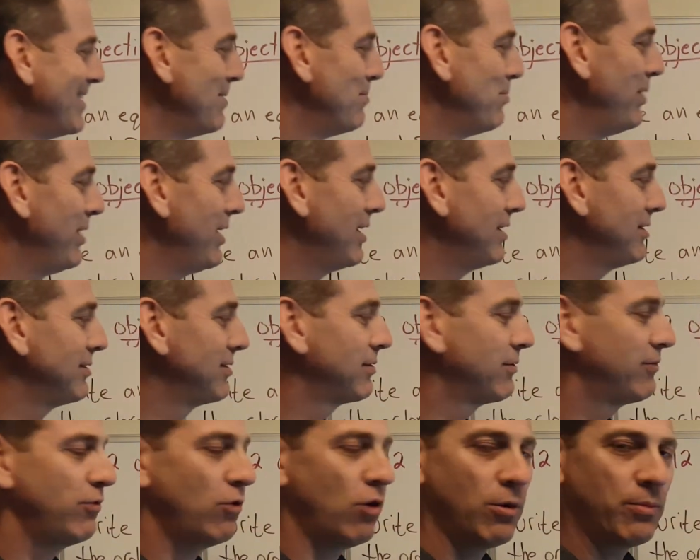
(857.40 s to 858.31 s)
Because it's a
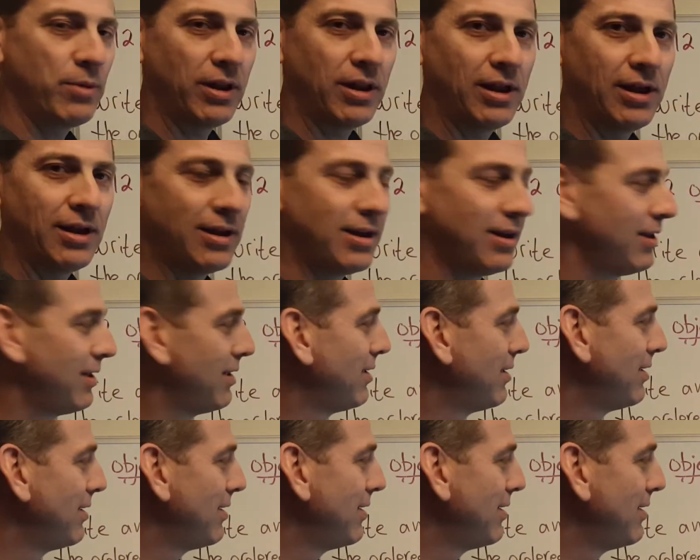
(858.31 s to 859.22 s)
formula
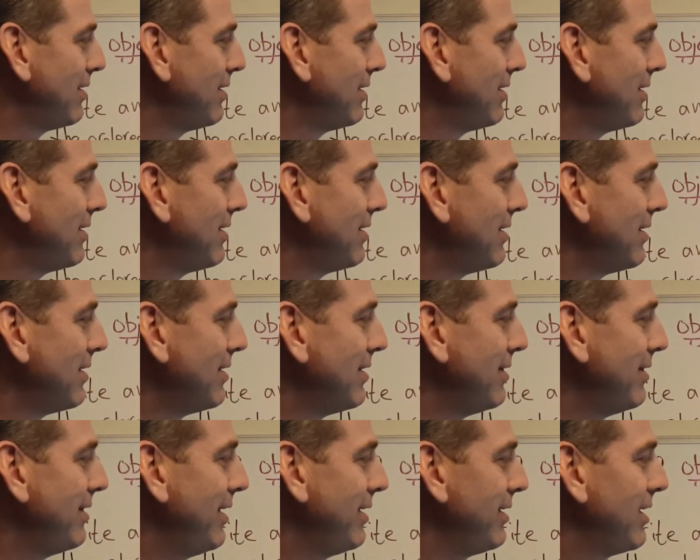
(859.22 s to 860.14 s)

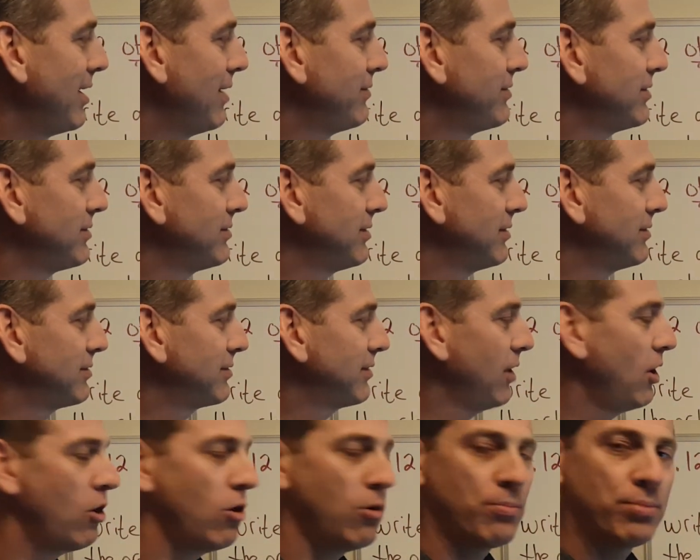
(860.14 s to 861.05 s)
that gives us the
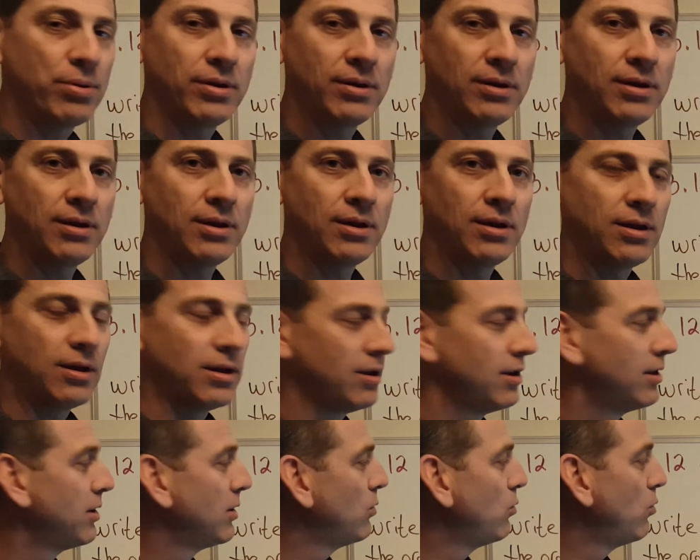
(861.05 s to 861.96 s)
slope
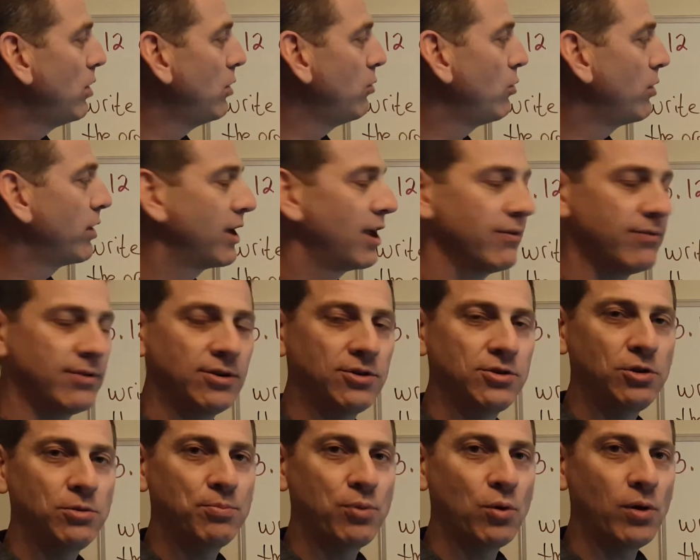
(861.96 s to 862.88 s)
when we're given
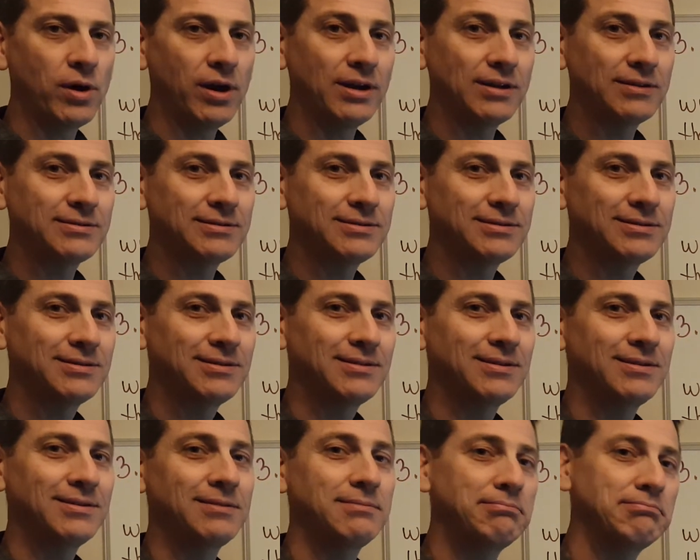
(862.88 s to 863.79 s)
2 points.
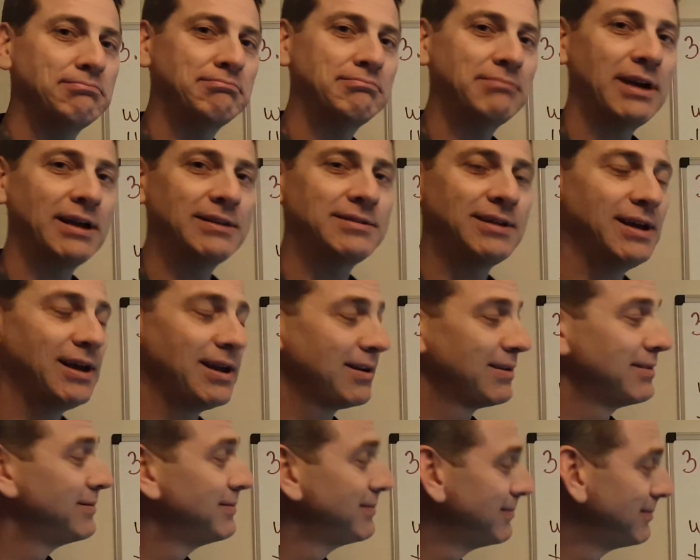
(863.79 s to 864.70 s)
That's it.
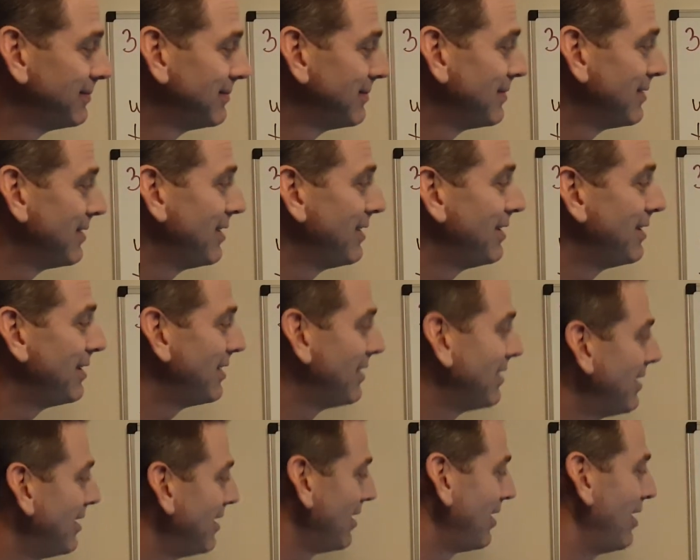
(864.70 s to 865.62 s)

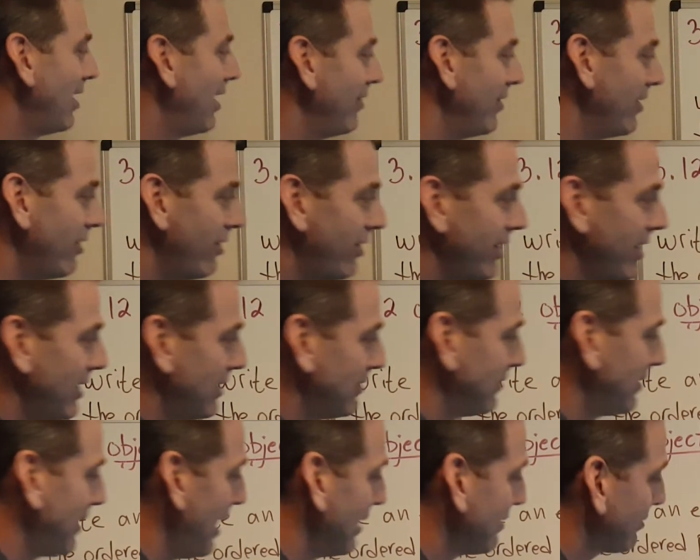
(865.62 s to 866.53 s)
And there it is.
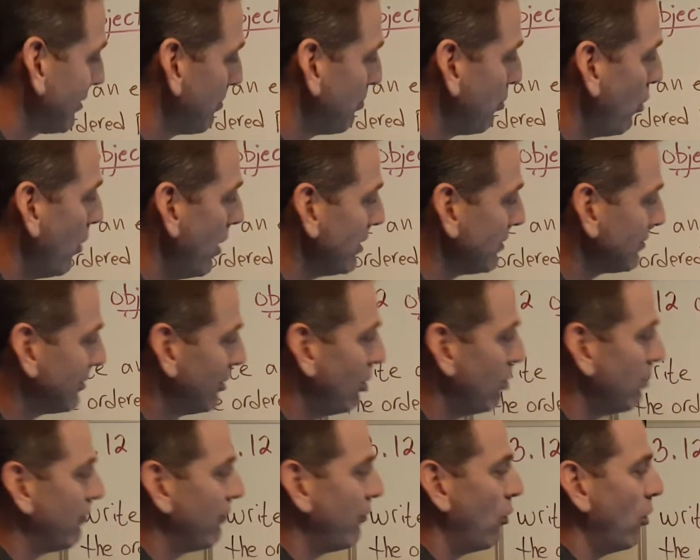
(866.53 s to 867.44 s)
That's the point
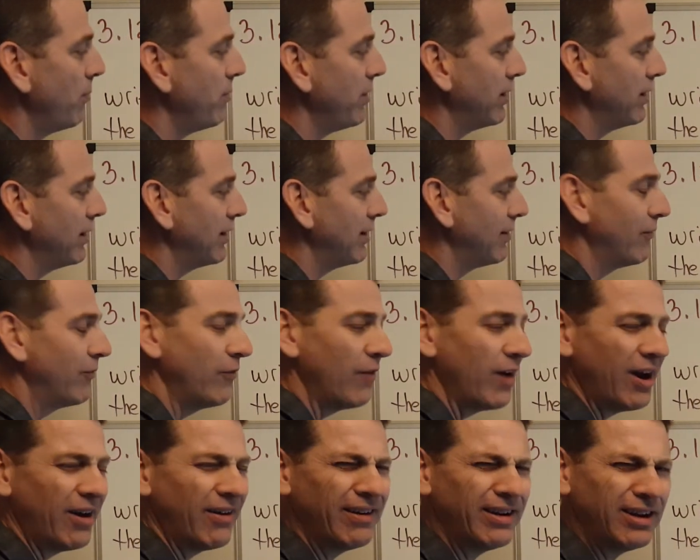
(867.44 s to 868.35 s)
slope formula. A
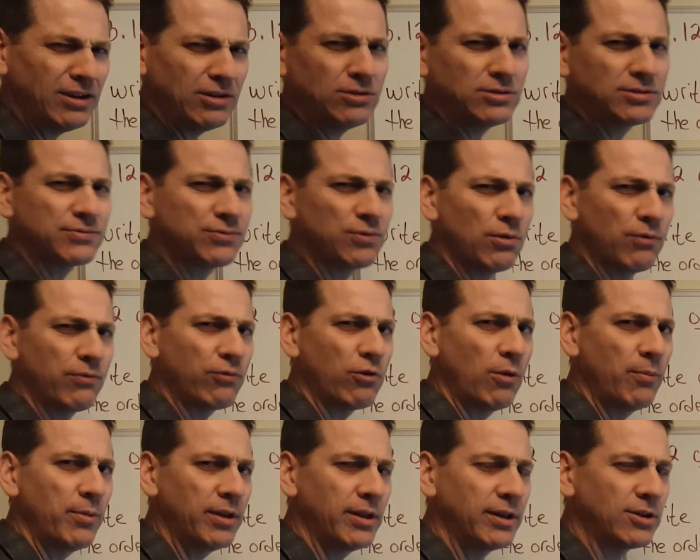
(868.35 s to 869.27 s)
very useful
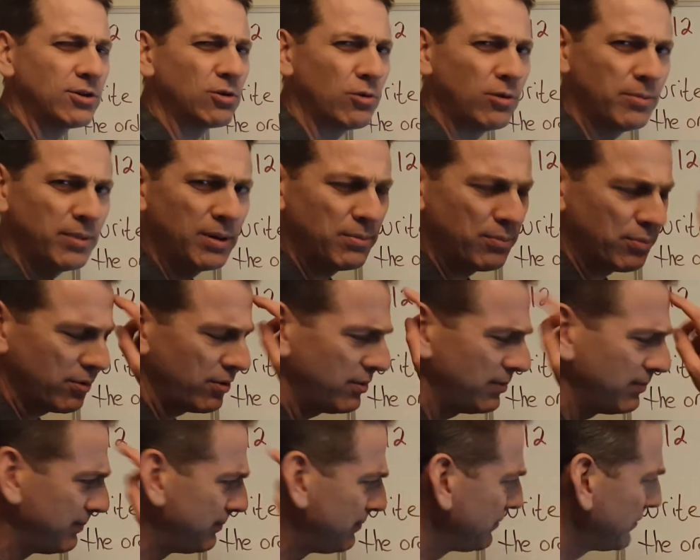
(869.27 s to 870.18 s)
formula to remember.
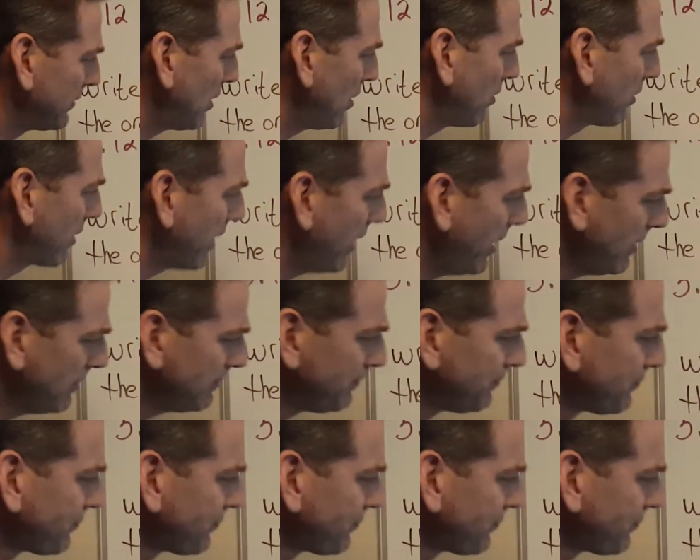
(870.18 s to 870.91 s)
Okay?